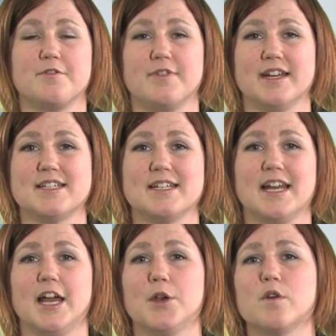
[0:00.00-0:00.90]
fit
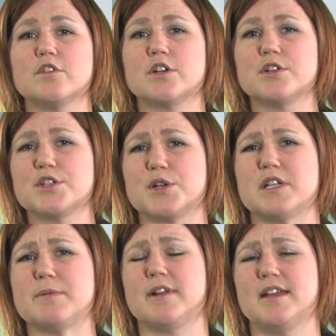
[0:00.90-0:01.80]
and overlook
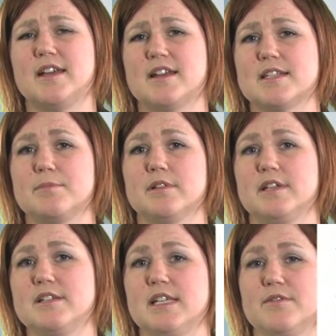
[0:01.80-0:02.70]
concerns about a candidate's ability to